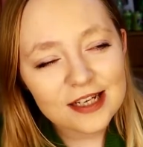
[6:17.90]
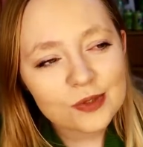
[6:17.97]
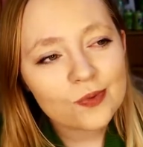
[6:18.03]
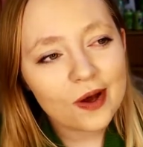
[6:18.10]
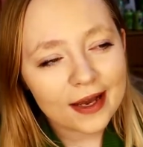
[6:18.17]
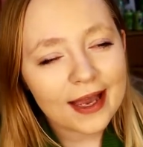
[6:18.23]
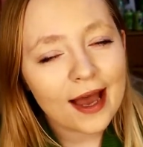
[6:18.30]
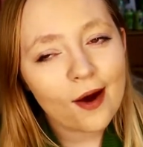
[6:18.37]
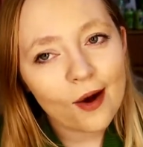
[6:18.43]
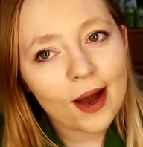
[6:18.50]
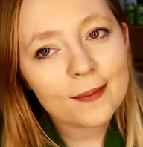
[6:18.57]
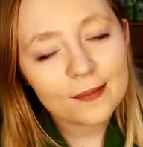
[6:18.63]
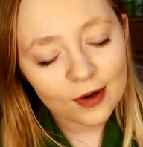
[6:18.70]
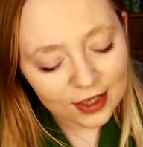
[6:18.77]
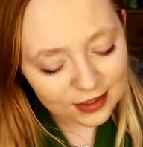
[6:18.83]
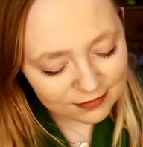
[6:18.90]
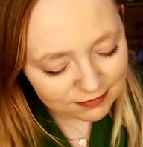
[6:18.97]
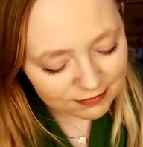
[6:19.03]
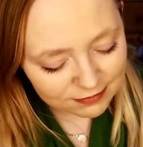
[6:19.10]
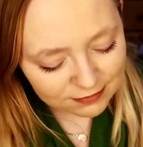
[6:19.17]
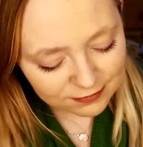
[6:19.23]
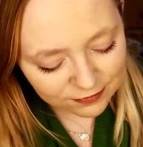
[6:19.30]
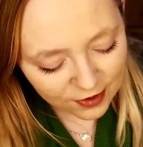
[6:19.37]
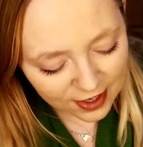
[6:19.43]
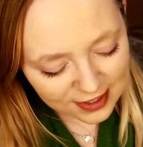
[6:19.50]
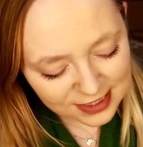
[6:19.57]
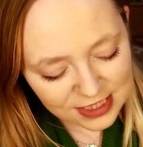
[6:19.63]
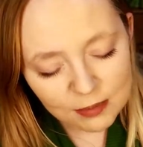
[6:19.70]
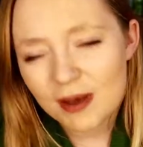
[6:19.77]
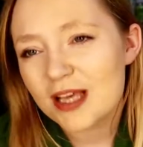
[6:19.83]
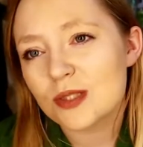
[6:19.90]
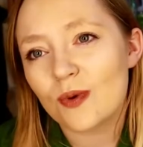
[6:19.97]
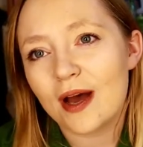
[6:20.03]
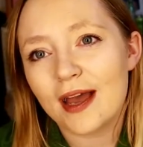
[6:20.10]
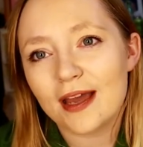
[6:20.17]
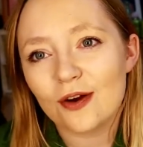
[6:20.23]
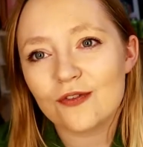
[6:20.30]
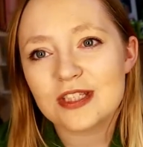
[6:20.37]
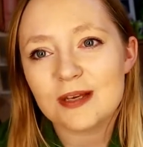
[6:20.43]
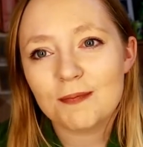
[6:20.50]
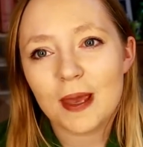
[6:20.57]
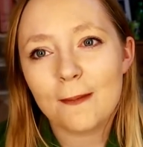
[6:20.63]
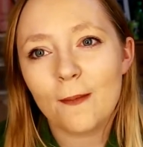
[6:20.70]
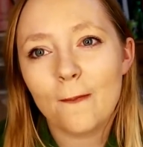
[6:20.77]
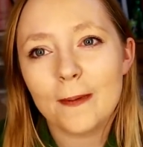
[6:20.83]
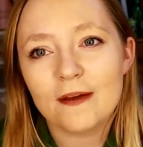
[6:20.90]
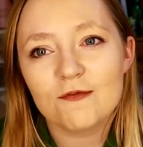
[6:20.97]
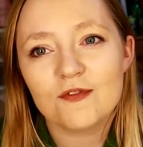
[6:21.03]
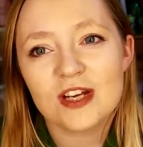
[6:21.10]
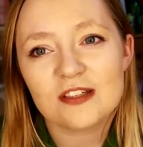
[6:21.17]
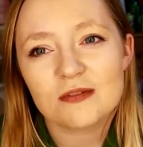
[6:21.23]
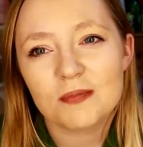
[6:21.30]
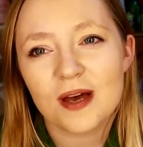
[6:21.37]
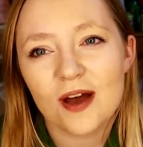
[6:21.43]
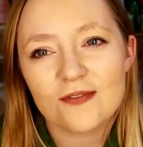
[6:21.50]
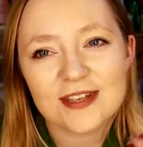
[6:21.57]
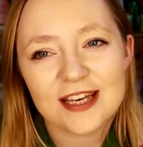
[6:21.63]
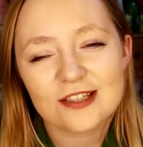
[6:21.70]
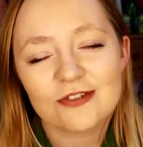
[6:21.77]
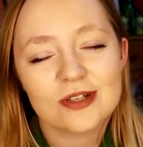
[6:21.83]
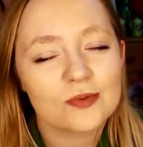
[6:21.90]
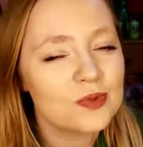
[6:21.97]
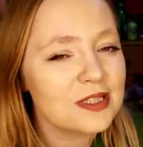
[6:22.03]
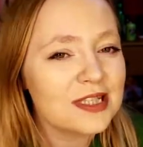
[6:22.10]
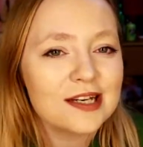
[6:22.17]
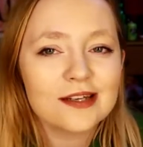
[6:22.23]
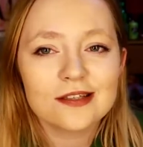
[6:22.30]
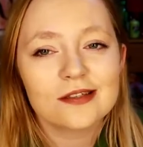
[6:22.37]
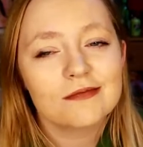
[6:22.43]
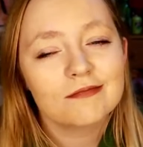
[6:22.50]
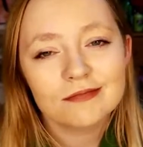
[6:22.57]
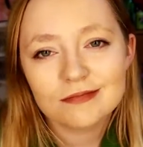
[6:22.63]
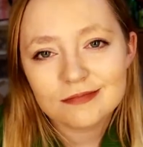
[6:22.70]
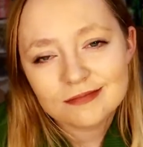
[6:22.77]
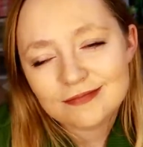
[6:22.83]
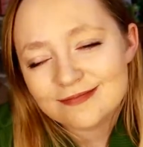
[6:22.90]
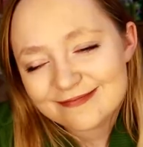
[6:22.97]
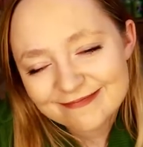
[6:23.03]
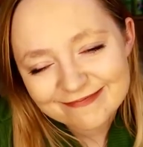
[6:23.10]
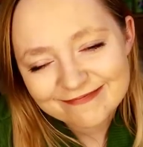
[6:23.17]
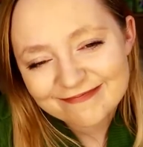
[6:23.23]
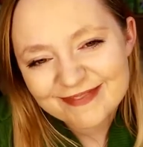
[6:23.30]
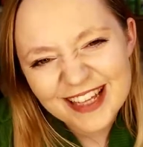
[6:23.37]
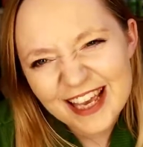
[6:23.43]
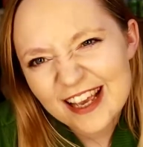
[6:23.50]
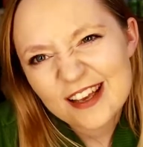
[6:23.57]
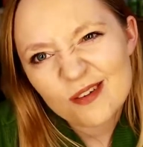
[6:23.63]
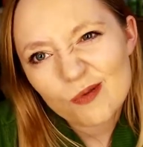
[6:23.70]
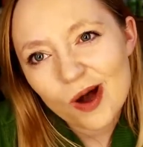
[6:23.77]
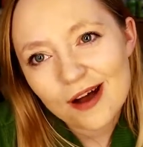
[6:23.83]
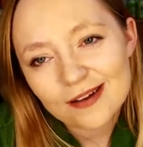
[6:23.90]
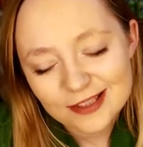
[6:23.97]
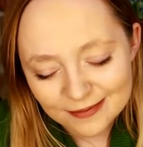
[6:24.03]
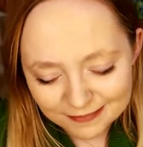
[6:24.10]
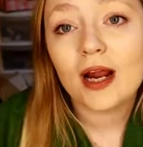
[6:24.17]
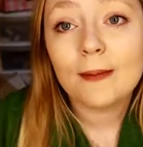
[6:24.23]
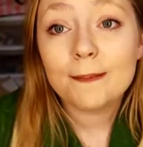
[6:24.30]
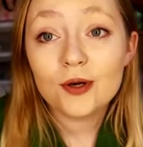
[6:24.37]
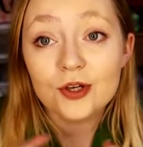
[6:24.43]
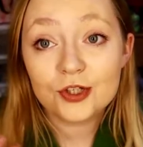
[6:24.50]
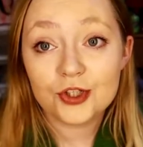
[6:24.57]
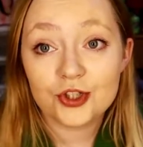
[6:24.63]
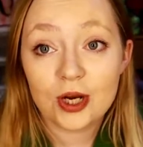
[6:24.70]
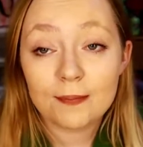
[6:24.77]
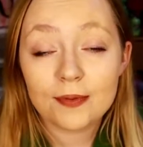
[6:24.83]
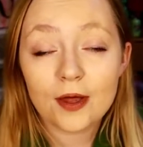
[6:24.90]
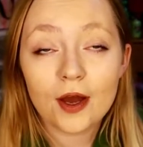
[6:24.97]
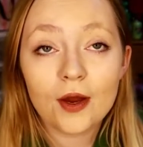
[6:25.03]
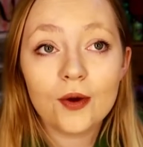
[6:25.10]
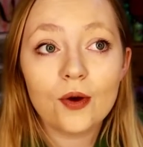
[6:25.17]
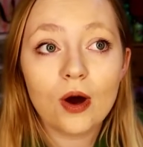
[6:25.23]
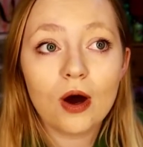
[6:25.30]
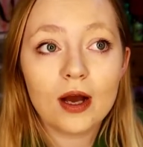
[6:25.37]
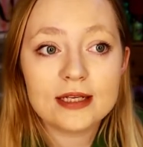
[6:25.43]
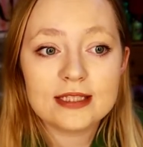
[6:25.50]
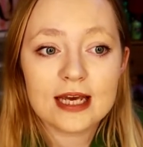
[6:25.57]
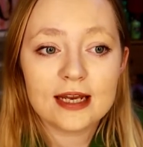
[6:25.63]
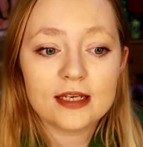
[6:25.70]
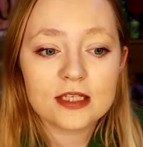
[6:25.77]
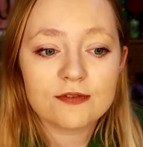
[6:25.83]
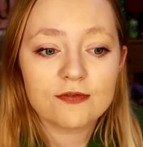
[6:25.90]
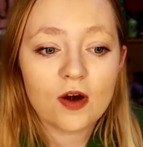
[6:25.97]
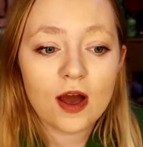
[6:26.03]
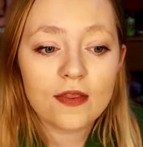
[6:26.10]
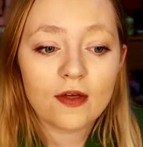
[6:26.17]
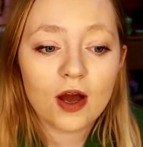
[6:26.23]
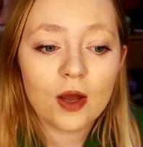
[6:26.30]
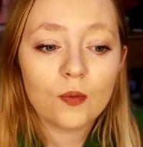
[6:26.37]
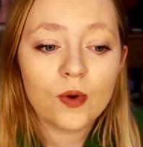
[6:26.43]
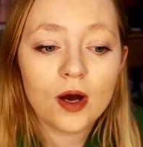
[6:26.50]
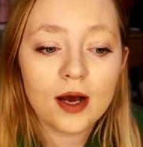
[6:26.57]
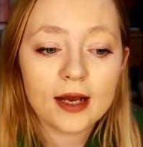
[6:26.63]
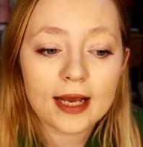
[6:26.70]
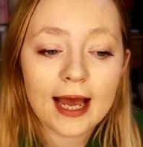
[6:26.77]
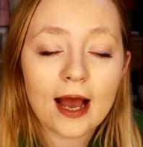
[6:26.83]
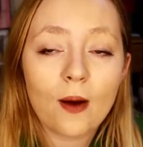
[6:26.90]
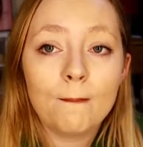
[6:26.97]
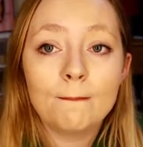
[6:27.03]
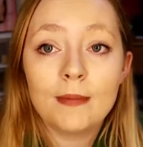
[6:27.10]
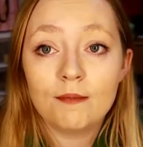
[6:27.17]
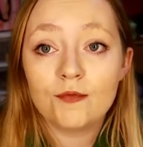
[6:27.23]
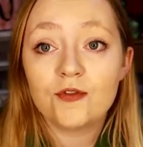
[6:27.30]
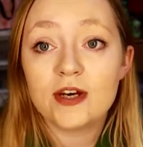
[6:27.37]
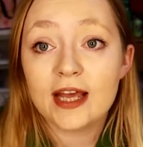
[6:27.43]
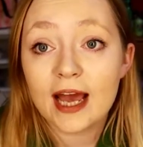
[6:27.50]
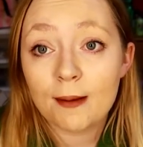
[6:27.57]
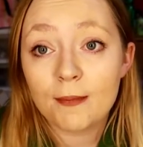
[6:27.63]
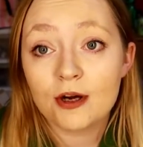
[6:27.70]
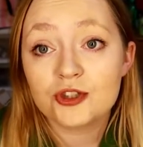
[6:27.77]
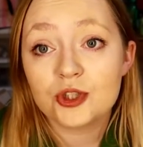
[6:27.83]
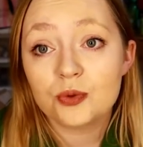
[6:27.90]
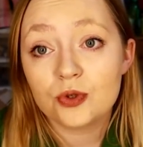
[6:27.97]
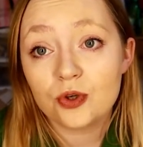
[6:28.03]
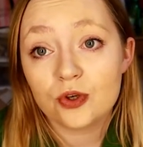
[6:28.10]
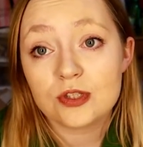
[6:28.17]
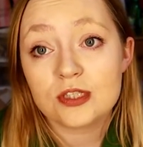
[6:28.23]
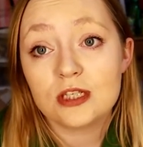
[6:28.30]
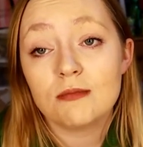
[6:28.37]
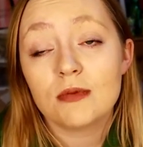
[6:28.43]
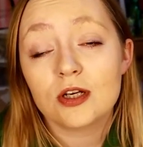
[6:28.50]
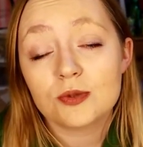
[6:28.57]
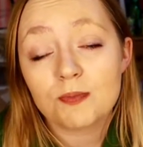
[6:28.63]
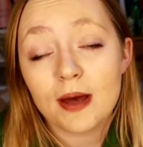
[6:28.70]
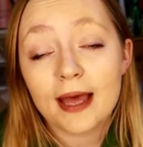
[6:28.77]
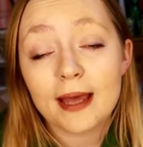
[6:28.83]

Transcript: work out. I find it's the best way. And obviously people giving things for birthdays, Christmases, works. When I book a trip though, I tend to find that I work out monthly how much it would cost each month